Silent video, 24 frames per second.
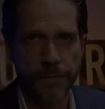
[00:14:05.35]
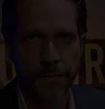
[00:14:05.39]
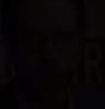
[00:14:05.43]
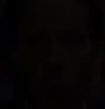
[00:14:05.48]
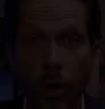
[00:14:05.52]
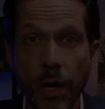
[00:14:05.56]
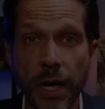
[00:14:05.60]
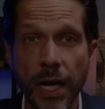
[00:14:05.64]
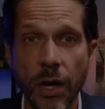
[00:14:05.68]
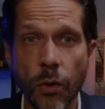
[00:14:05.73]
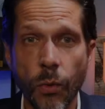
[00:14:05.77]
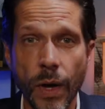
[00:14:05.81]

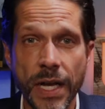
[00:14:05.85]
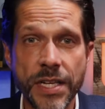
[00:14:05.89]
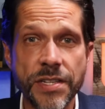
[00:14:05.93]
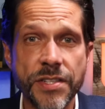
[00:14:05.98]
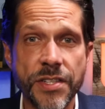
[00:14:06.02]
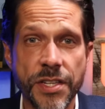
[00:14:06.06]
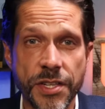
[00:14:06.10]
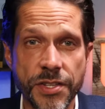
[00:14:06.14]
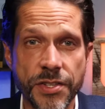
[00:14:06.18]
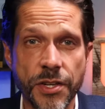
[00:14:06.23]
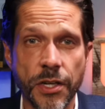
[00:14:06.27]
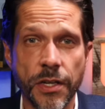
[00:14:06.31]
Cornel
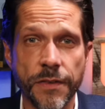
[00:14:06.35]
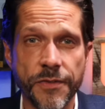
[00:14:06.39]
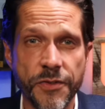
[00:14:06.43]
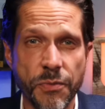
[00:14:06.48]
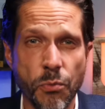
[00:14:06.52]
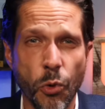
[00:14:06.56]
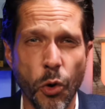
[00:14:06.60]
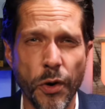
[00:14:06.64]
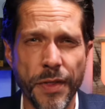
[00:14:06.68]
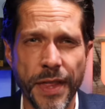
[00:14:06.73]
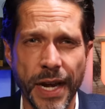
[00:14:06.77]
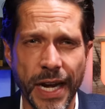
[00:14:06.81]
West
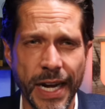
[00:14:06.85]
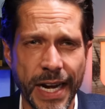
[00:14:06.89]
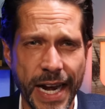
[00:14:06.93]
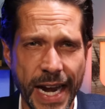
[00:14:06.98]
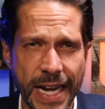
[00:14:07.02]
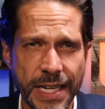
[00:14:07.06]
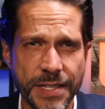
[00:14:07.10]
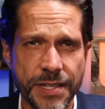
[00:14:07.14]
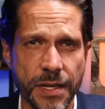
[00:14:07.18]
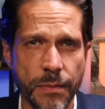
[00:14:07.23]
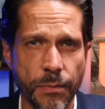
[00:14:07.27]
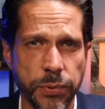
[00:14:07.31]
deserves more than a
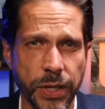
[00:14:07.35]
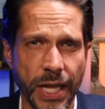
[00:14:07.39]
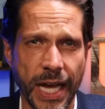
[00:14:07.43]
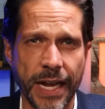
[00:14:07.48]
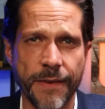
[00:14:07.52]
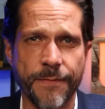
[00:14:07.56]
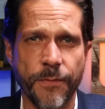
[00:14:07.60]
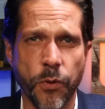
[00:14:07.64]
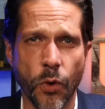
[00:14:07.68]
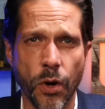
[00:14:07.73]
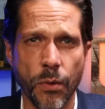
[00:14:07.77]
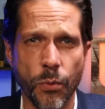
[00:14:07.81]
nascent
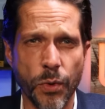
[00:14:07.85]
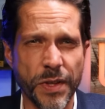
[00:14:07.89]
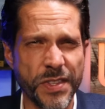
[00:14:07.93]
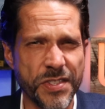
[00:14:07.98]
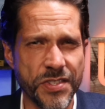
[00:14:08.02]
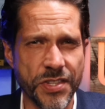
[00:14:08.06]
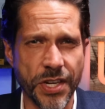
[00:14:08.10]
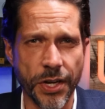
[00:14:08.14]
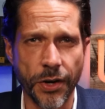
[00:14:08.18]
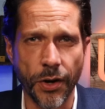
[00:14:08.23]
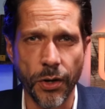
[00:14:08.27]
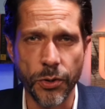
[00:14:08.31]
platform with
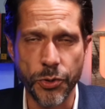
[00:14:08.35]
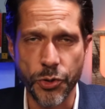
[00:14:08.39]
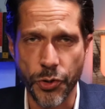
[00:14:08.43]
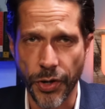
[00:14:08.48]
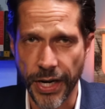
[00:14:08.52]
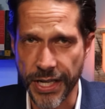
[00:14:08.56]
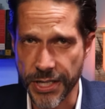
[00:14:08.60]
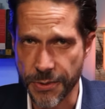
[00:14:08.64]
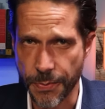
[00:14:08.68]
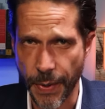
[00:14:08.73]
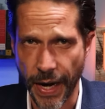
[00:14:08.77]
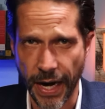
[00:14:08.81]
zero
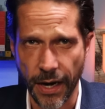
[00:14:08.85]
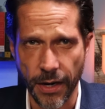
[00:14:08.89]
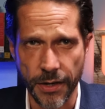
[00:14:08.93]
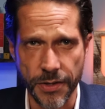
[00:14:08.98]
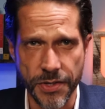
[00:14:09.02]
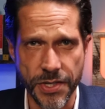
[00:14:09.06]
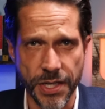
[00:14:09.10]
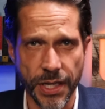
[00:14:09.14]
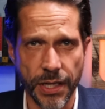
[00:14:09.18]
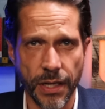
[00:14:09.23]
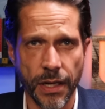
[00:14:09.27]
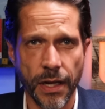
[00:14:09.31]

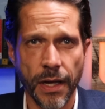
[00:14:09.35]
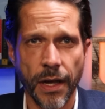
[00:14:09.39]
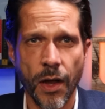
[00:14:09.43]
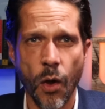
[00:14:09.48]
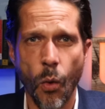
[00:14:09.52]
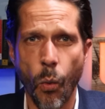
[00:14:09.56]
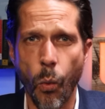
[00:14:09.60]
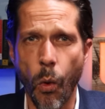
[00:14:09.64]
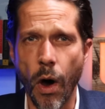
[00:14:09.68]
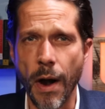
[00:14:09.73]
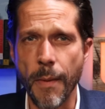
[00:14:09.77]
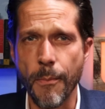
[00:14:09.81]
transparency,
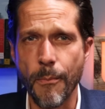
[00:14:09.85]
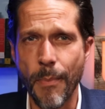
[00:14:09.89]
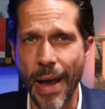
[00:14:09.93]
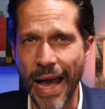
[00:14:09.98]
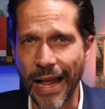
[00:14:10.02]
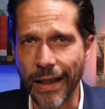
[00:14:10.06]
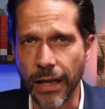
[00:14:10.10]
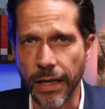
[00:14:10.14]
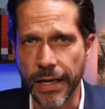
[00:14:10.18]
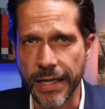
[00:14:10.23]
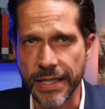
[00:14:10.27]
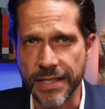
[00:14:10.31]
one
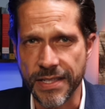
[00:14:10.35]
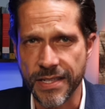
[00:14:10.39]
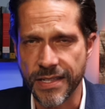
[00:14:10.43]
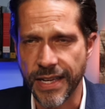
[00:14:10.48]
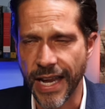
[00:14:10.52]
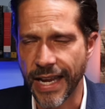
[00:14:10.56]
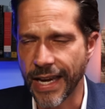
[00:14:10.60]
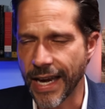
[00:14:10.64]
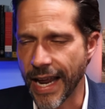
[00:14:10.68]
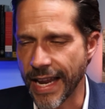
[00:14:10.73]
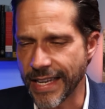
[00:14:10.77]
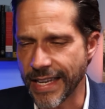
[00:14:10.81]
balloted
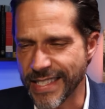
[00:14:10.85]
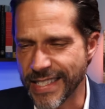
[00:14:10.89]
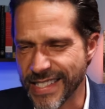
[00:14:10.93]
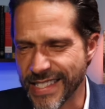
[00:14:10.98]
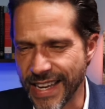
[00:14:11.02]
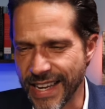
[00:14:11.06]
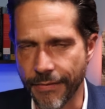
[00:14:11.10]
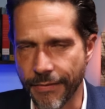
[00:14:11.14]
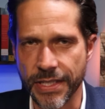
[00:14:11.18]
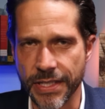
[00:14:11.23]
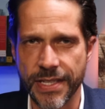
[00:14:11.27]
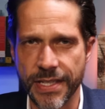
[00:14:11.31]
state, and
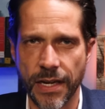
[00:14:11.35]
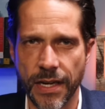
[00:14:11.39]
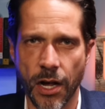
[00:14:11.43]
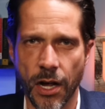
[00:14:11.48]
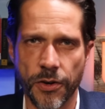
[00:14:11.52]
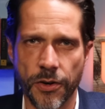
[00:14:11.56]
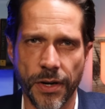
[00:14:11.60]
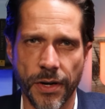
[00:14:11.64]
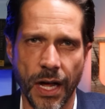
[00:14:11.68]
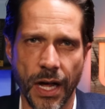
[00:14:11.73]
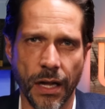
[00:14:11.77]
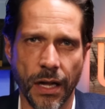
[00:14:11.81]

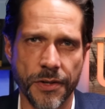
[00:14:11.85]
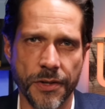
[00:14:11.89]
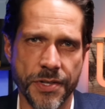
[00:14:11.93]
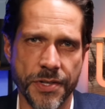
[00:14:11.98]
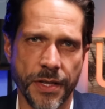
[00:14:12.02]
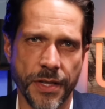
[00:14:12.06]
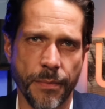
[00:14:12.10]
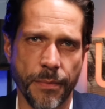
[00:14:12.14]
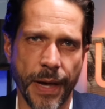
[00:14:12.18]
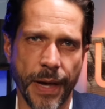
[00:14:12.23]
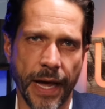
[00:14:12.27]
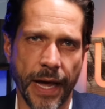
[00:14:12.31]
$1,700
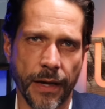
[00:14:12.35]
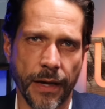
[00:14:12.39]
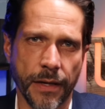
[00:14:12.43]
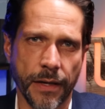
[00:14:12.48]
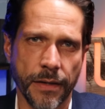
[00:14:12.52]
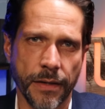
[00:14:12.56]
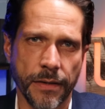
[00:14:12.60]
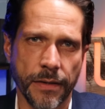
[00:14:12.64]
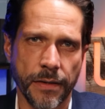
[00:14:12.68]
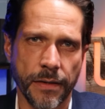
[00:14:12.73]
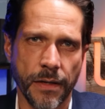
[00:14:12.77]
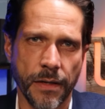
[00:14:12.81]
in the bank.